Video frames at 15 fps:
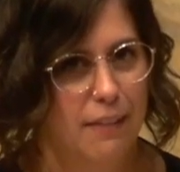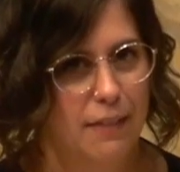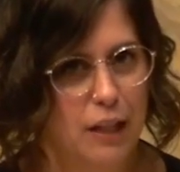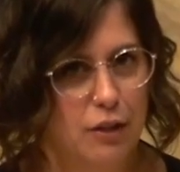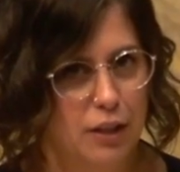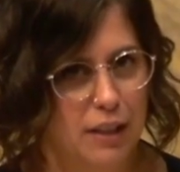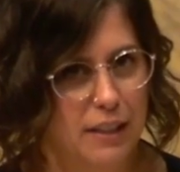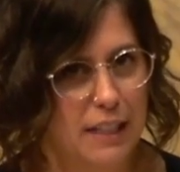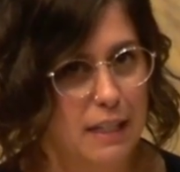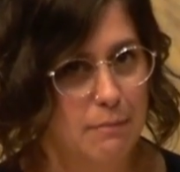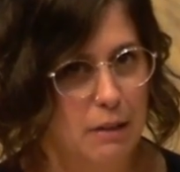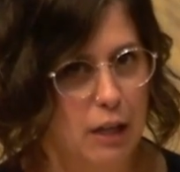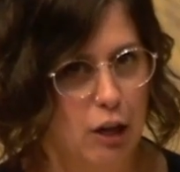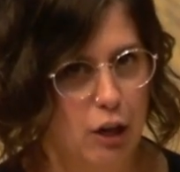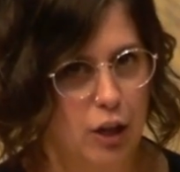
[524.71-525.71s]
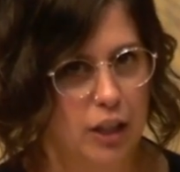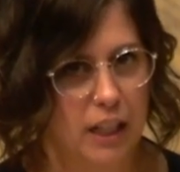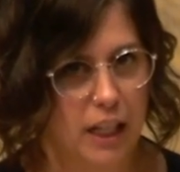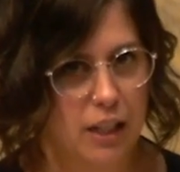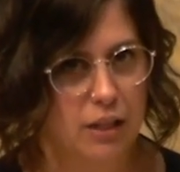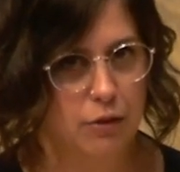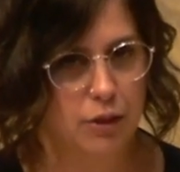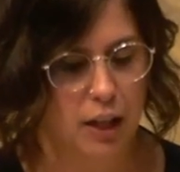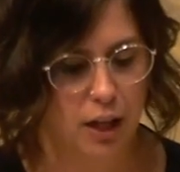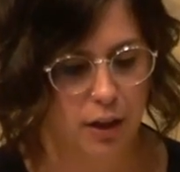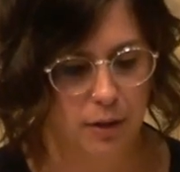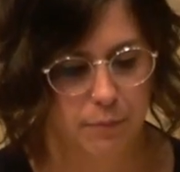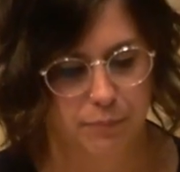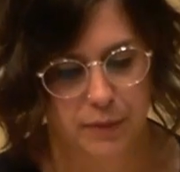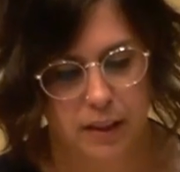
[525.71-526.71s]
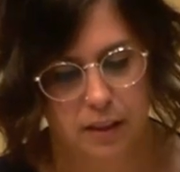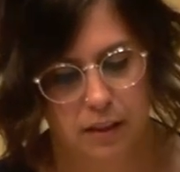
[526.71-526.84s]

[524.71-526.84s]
There's a theme here, can you tell?